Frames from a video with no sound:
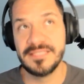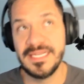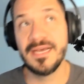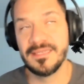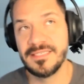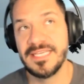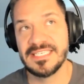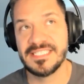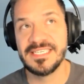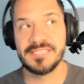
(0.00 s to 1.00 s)

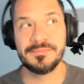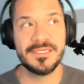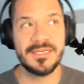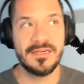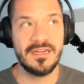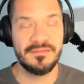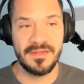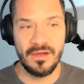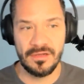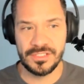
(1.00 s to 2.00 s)
Yes, disciplined enough,
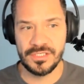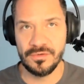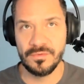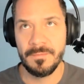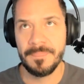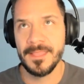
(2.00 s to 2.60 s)
and also,